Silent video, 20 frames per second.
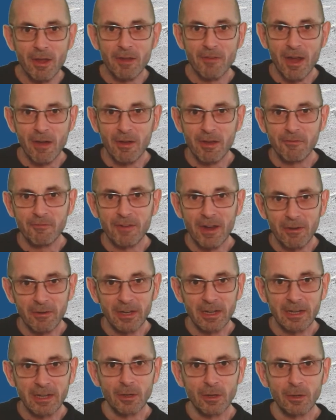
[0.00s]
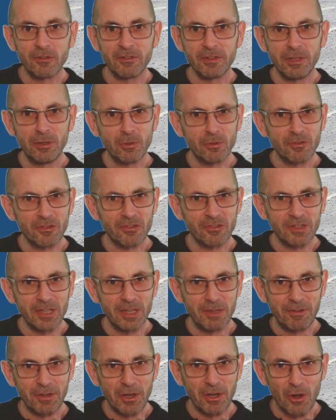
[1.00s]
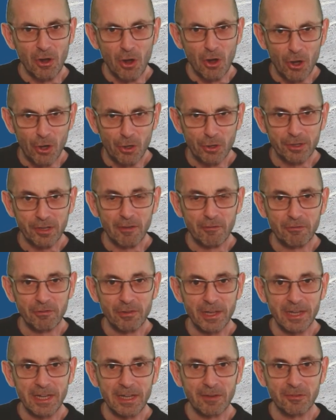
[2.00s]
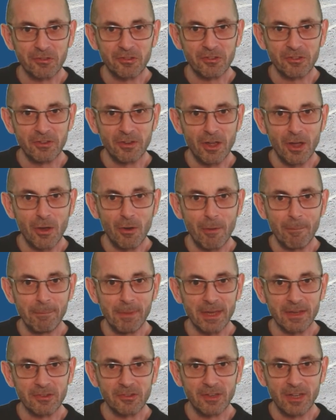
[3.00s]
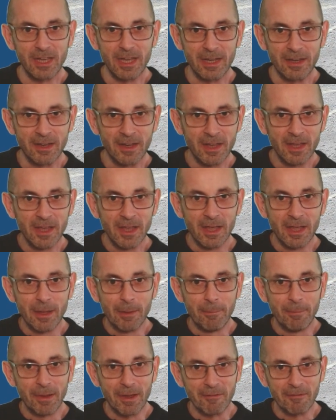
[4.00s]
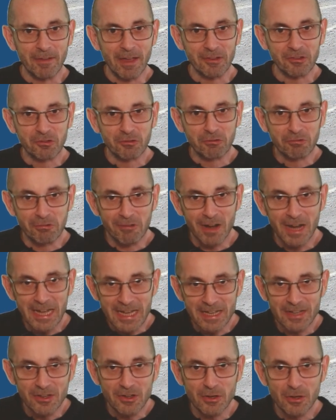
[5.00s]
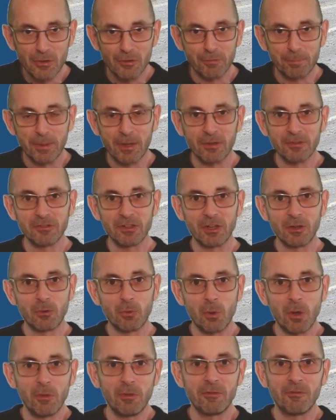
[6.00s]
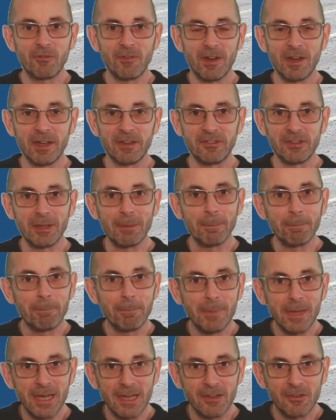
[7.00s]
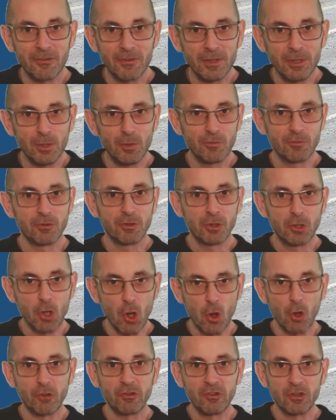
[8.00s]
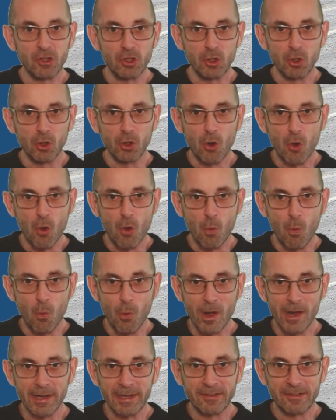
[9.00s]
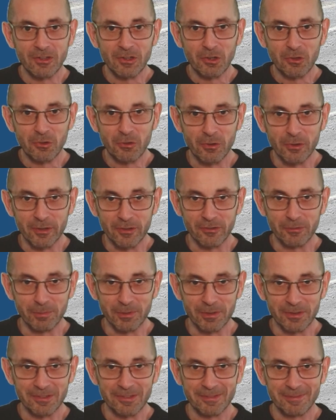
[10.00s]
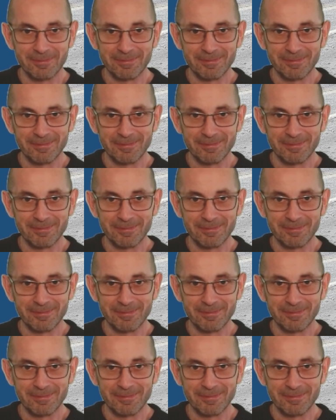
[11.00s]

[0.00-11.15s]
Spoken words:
very, very closely, you'll just see the odd flake of snow mixed in. But that's great news because it qualifies. It means that you've got your white Christmas.